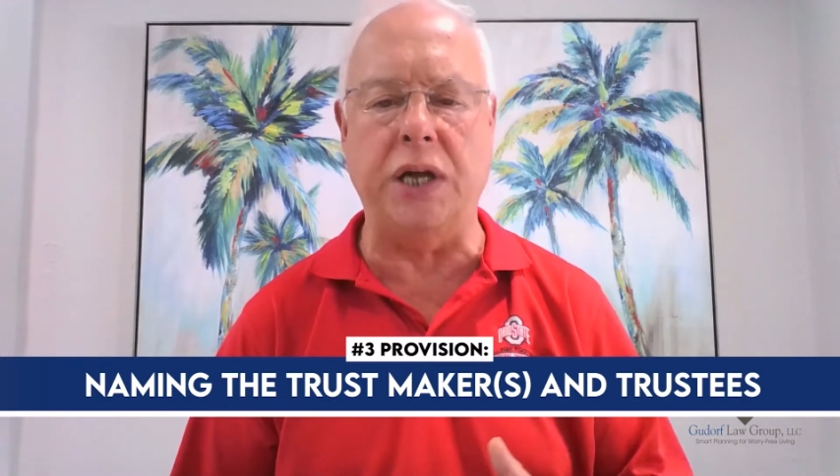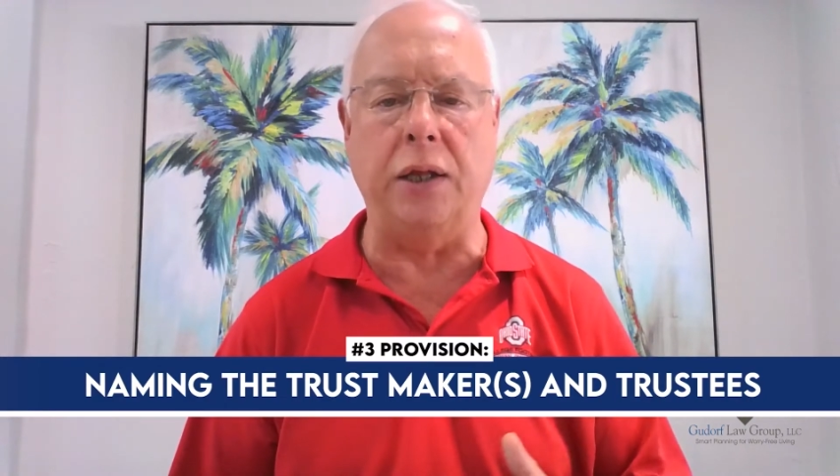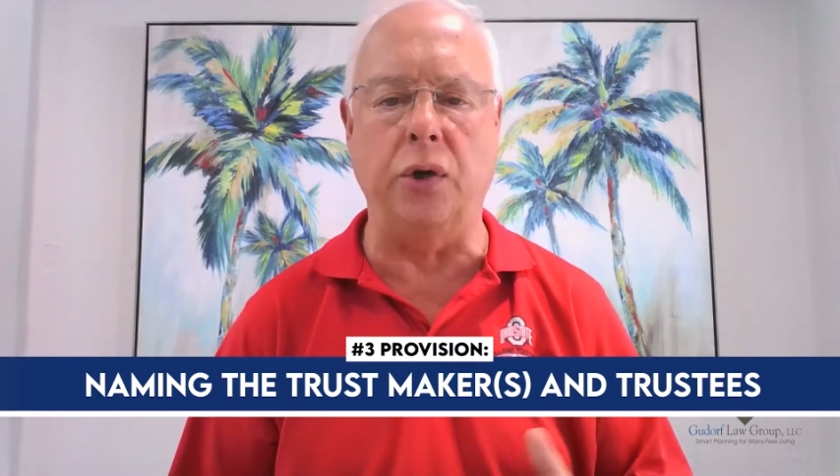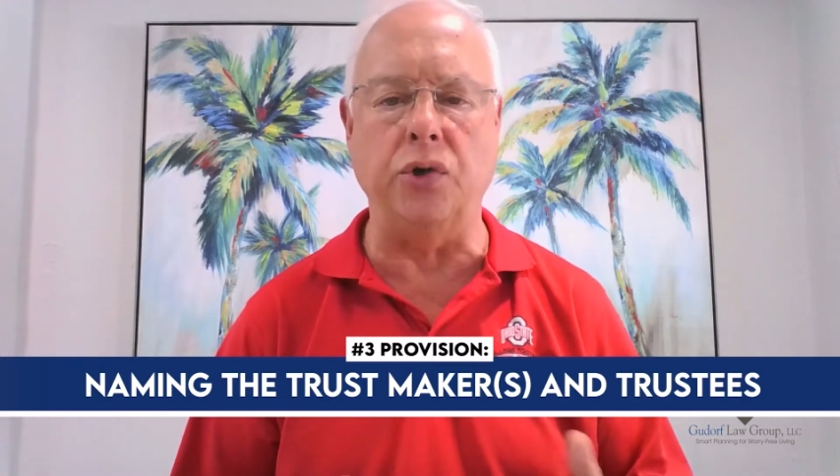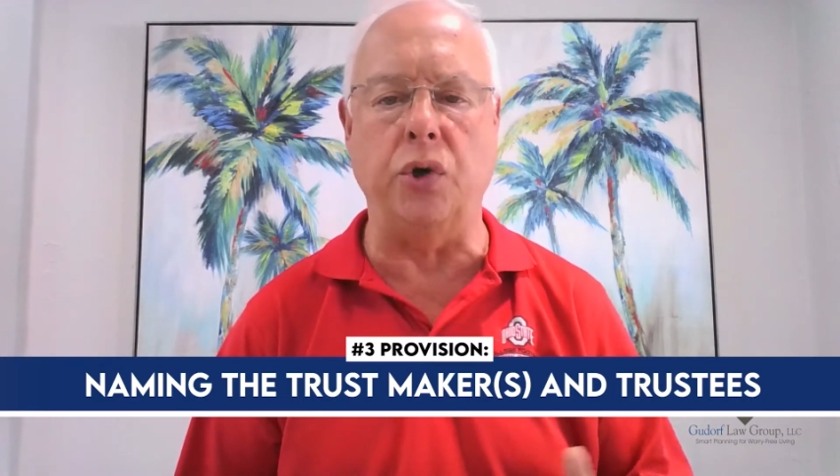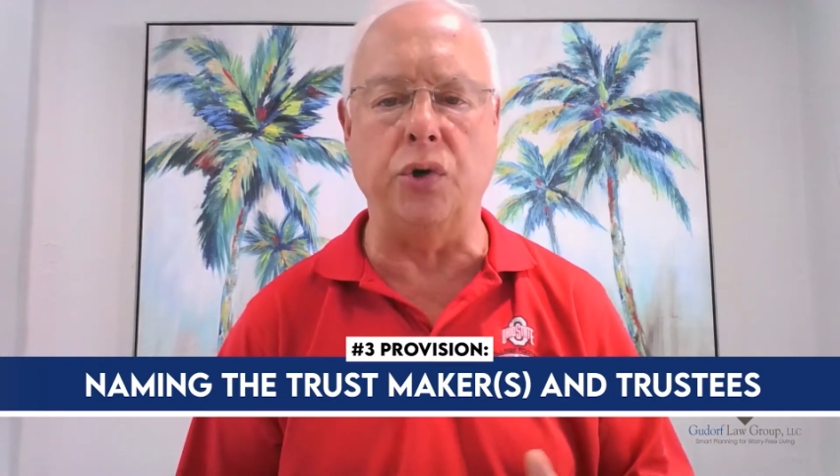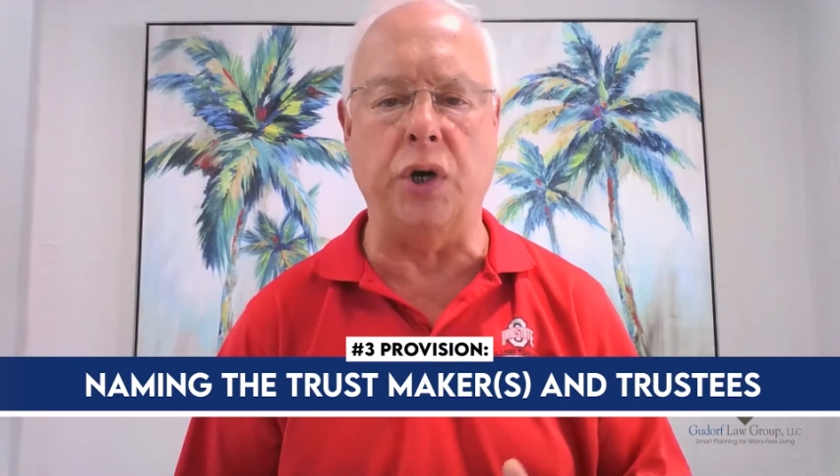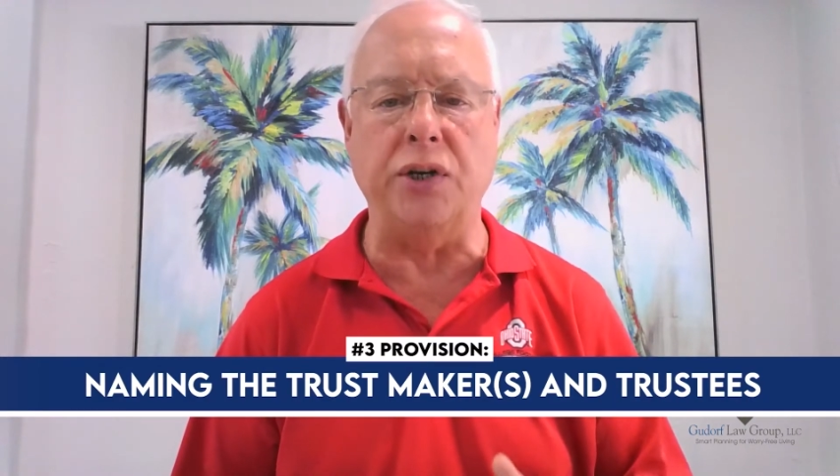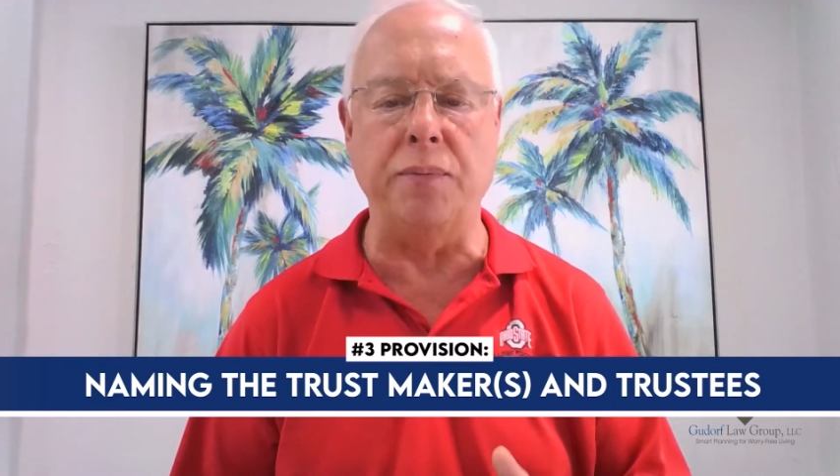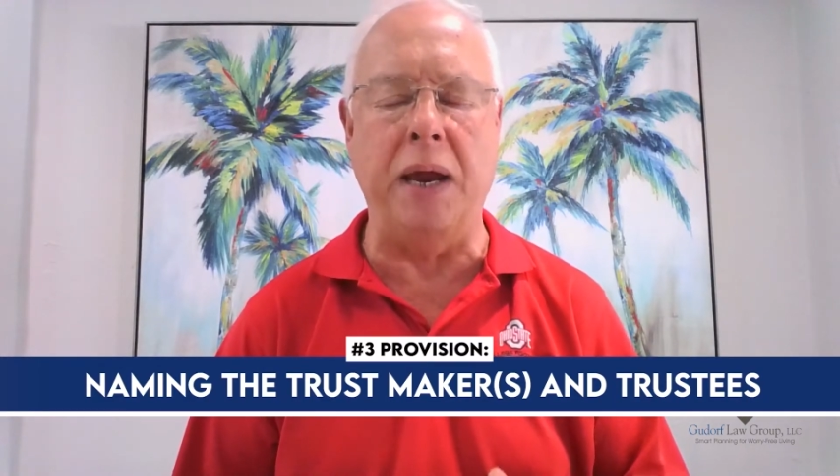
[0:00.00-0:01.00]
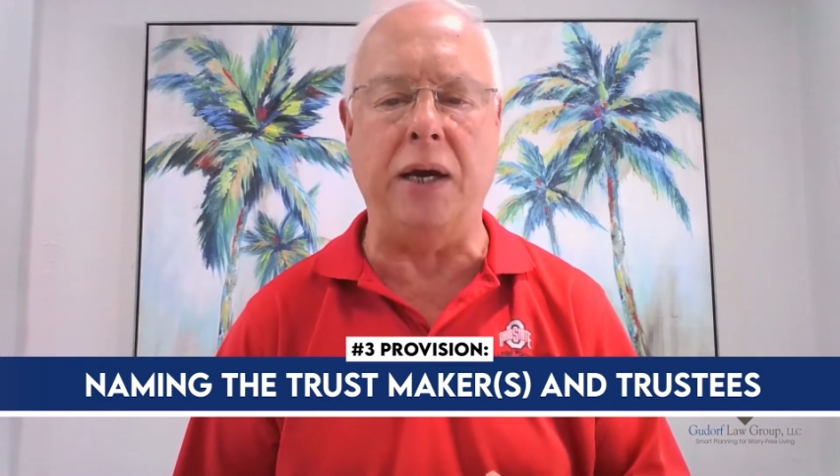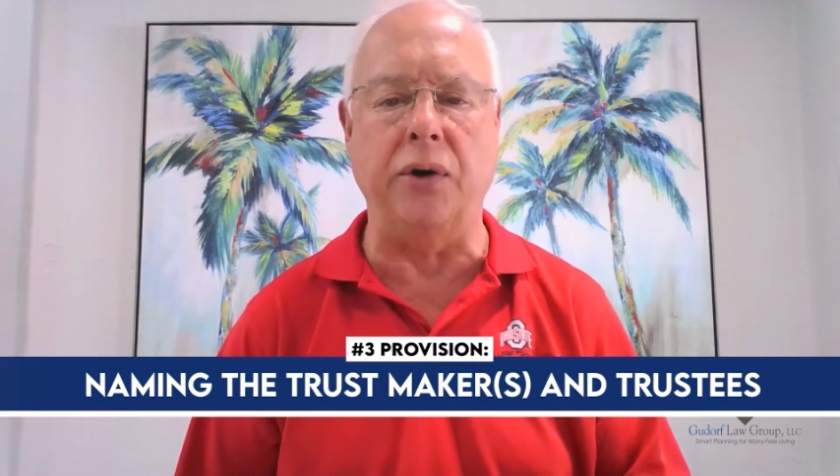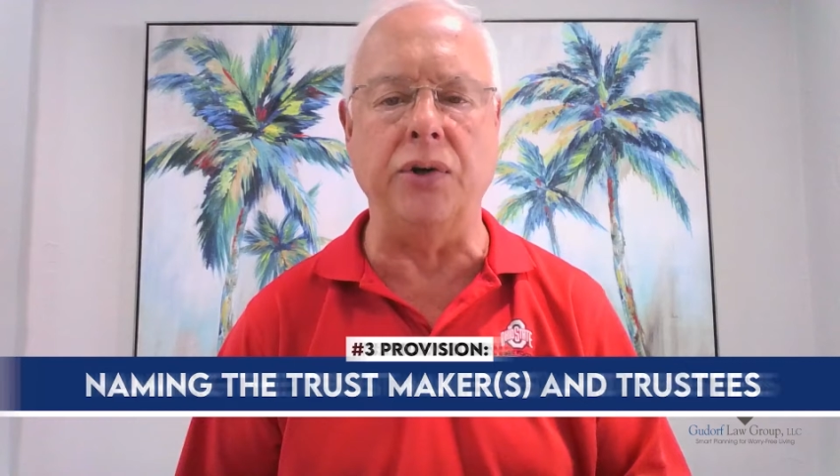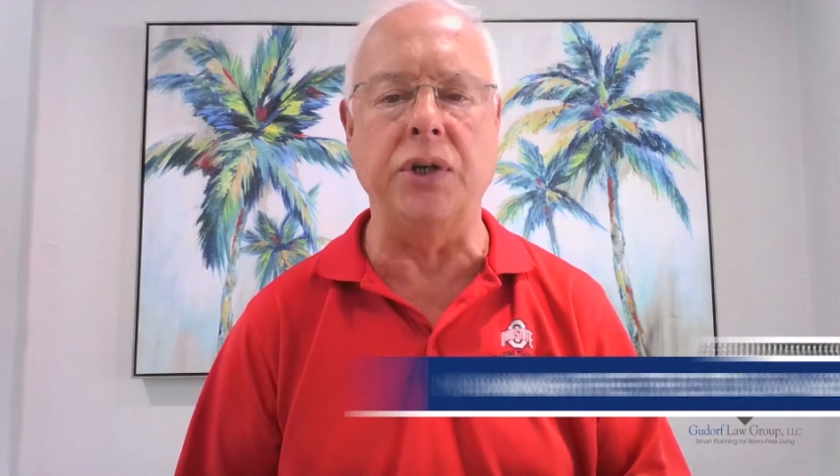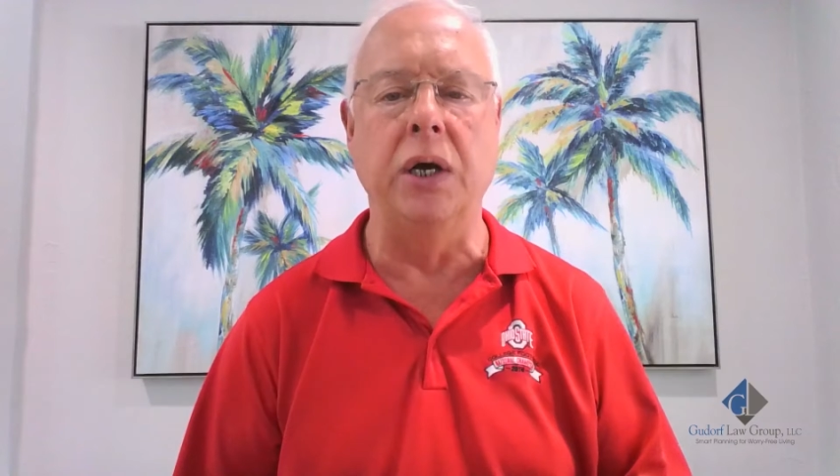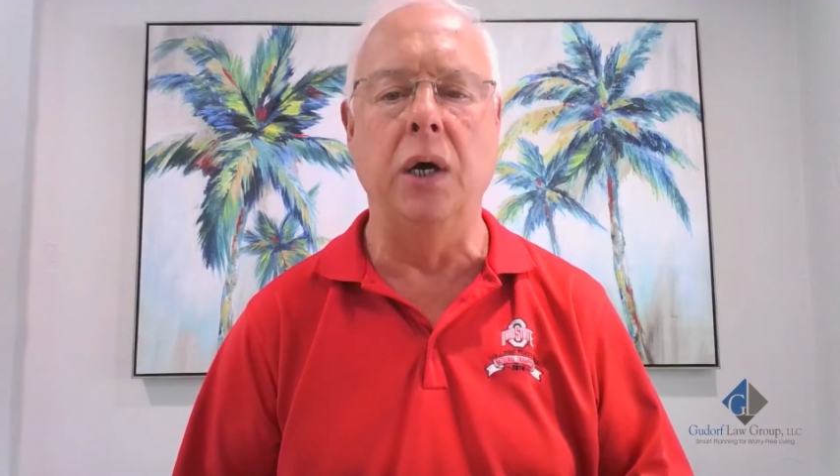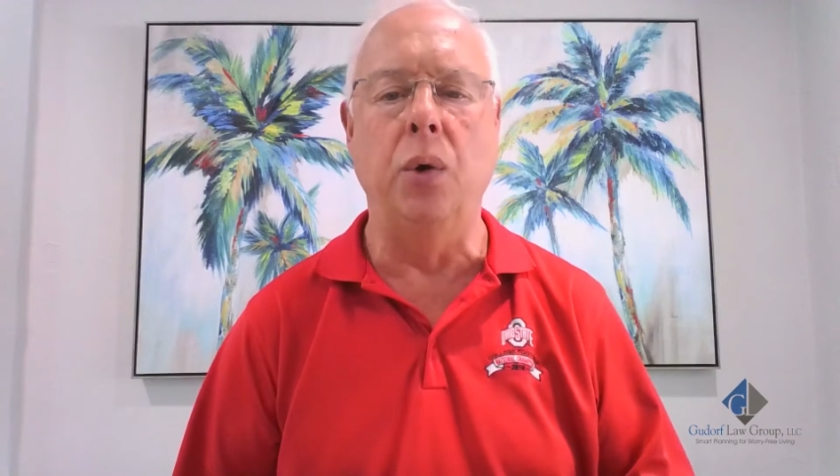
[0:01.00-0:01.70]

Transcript: settlers, or trust makers,